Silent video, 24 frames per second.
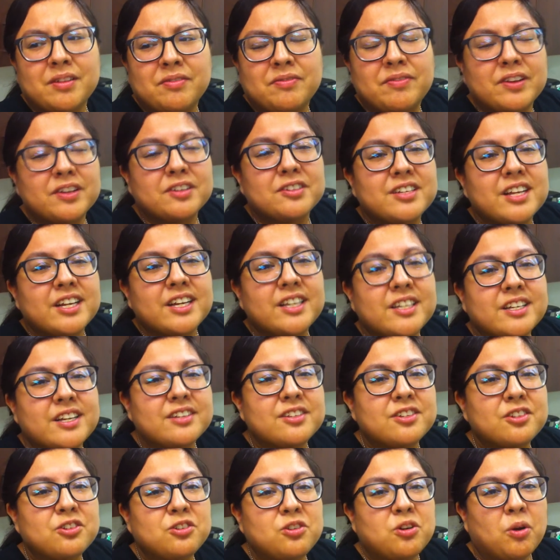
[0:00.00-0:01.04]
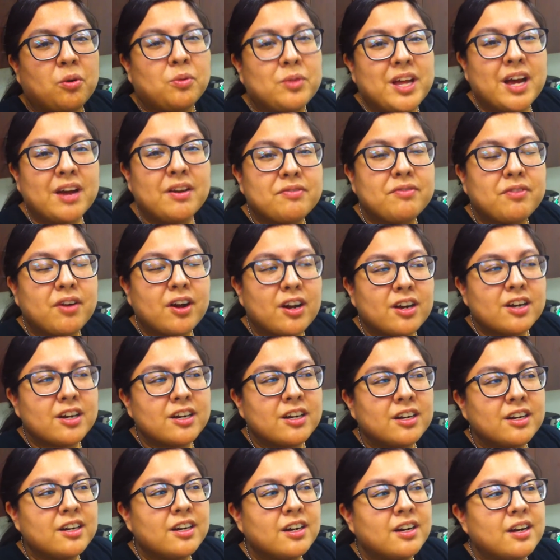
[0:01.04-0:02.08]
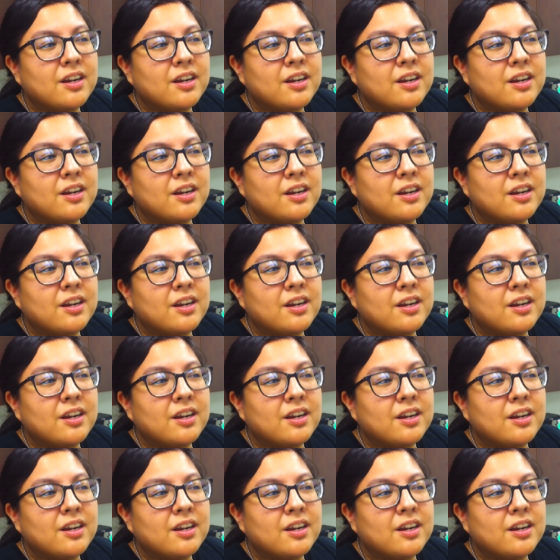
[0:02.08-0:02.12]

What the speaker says: feels like it doesn't go that far.